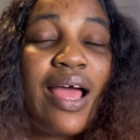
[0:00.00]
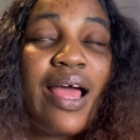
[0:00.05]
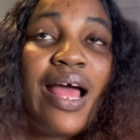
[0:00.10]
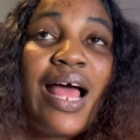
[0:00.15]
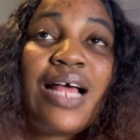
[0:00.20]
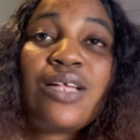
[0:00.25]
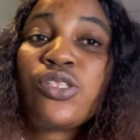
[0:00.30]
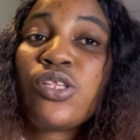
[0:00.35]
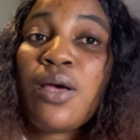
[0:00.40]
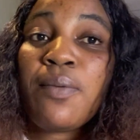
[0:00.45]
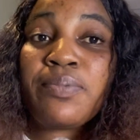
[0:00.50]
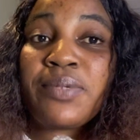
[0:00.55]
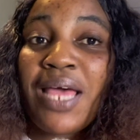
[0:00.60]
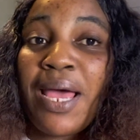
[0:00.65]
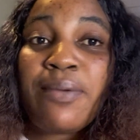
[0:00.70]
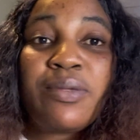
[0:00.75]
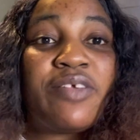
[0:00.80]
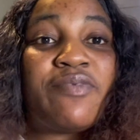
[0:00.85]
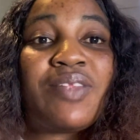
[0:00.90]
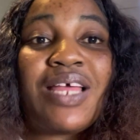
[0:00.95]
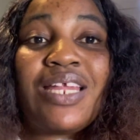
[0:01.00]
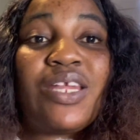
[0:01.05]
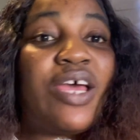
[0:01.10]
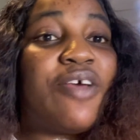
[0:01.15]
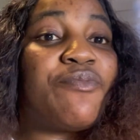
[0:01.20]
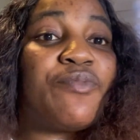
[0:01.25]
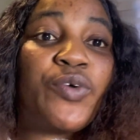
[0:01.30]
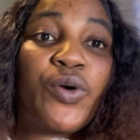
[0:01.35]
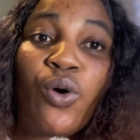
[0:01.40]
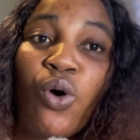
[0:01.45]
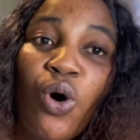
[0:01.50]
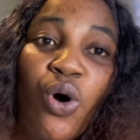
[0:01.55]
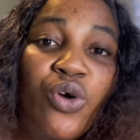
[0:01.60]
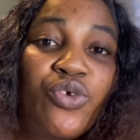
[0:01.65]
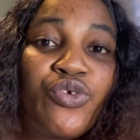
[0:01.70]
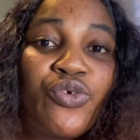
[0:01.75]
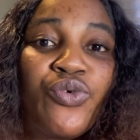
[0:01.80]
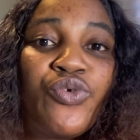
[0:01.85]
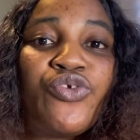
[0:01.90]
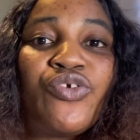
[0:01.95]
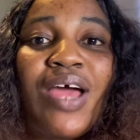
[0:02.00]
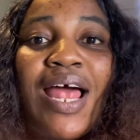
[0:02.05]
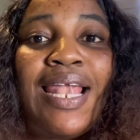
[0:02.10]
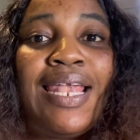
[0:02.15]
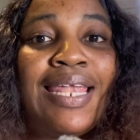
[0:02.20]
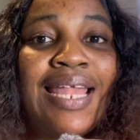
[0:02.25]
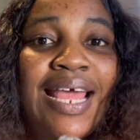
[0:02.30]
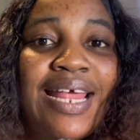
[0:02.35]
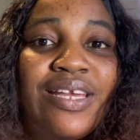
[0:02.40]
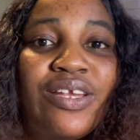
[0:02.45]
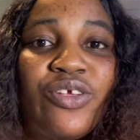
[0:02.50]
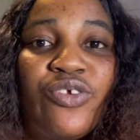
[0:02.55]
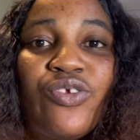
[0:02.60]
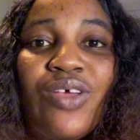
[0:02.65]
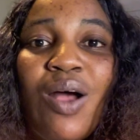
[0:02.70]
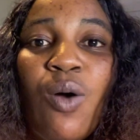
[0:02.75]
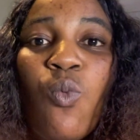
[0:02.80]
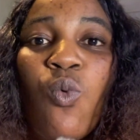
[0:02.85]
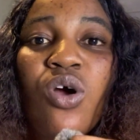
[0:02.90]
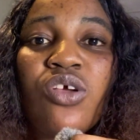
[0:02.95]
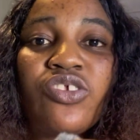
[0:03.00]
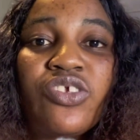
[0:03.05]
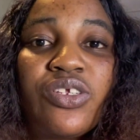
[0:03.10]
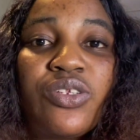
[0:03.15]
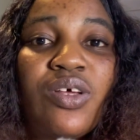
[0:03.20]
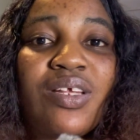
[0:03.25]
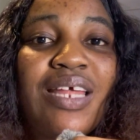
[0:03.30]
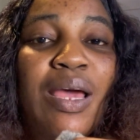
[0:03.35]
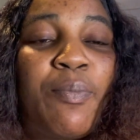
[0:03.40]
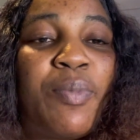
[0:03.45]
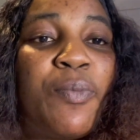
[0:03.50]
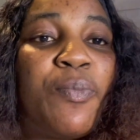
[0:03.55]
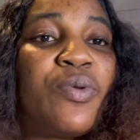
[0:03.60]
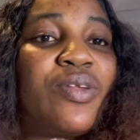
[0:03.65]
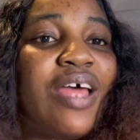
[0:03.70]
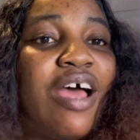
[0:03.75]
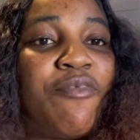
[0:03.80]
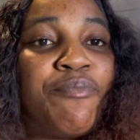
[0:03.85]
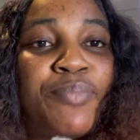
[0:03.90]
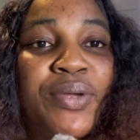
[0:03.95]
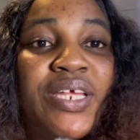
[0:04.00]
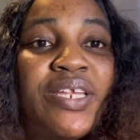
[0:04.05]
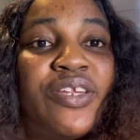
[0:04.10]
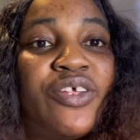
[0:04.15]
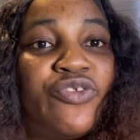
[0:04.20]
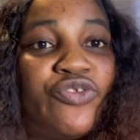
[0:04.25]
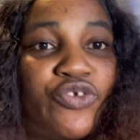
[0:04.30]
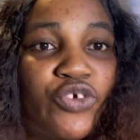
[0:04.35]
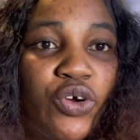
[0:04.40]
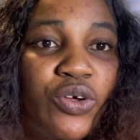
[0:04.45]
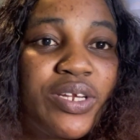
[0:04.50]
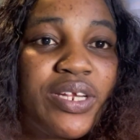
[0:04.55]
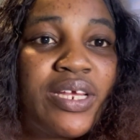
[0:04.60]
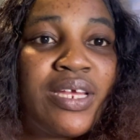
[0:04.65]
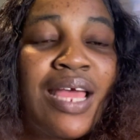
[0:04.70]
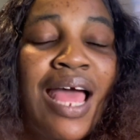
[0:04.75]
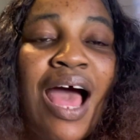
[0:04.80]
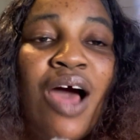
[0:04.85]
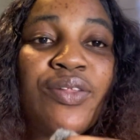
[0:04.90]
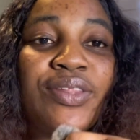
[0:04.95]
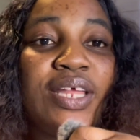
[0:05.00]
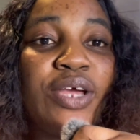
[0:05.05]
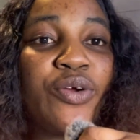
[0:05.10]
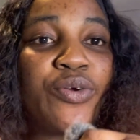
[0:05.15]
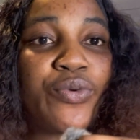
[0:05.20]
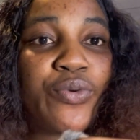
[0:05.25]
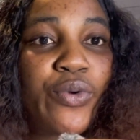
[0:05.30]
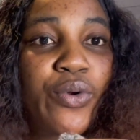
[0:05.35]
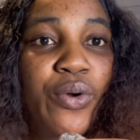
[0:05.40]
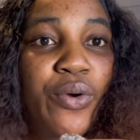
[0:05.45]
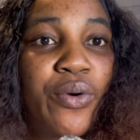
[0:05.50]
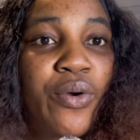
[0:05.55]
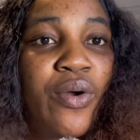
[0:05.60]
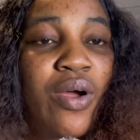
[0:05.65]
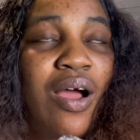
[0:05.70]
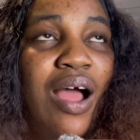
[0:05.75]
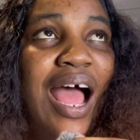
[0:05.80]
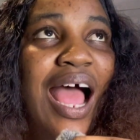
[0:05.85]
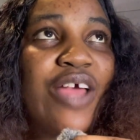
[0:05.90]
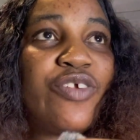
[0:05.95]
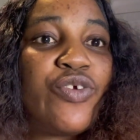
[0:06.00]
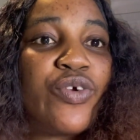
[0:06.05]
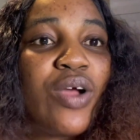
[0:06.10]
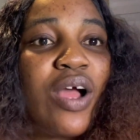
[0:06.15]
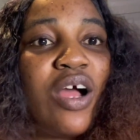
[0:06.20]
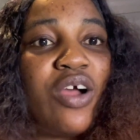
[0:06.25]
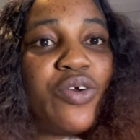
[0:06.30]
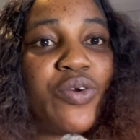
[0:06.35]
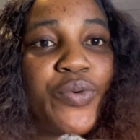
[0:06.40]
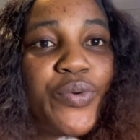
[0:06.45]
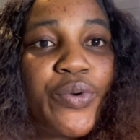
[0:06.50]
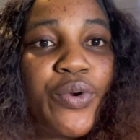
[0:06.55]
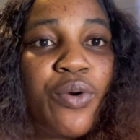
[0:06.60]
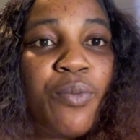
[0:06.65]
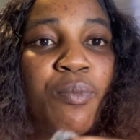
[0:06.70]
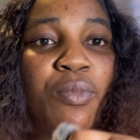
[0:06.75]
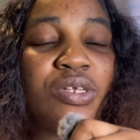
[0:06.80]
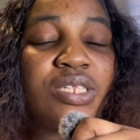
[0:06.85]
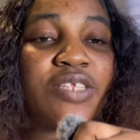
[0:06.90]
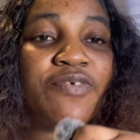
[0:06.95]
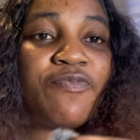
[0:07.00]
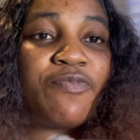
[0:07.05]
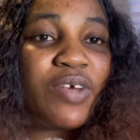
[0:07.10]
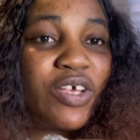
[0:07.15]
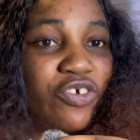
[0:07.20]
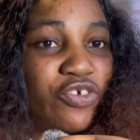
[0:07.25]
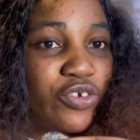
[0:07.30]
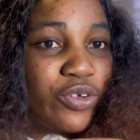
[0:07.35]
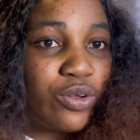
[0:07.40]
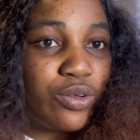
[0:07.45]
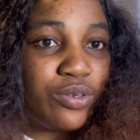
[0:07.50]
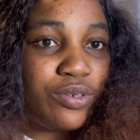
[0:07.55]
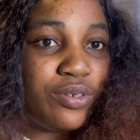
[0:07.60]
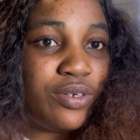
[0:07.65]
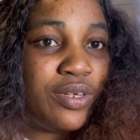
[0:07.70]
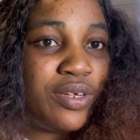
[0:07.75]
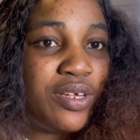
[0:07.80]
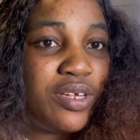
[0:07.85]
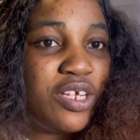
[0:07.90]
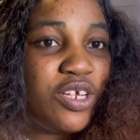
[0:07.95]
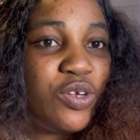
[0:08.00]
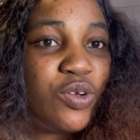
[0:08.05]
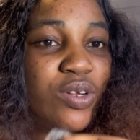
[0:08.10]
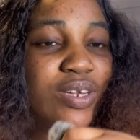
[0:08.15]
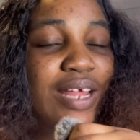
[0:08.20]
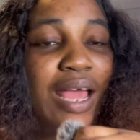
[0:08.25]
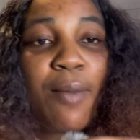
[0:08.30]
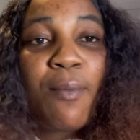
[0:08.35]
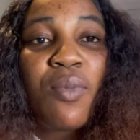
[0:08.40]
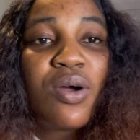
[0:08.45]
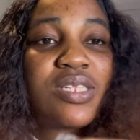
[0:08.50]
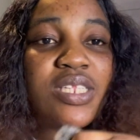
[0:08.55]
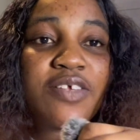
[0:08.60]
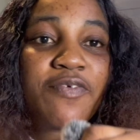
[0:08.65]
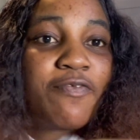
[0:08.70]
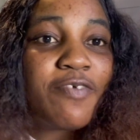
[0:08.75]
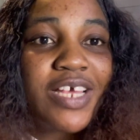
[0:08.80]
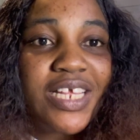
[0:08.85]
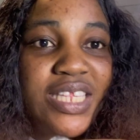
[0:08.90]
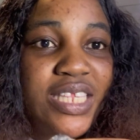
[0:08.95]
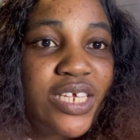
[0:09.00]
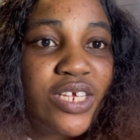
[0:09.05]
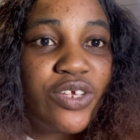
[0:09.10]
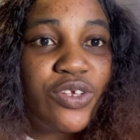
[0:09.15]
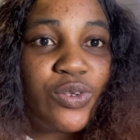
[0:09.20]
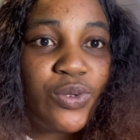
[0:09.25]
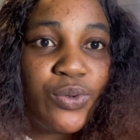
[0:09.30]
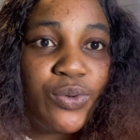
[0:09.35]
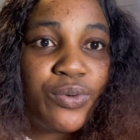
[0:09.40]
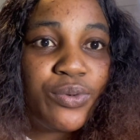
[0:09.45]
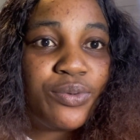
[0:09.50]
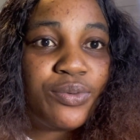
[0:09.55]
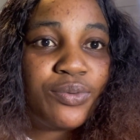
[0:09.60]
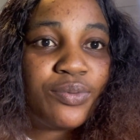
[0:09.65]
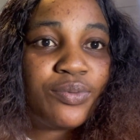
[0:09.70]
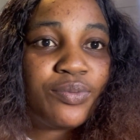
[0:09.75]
And sometimes if they don't even call you, you are learning, you are watching other people that have been in the journey, how they grow, how you can grow, motivation. They are motivating you.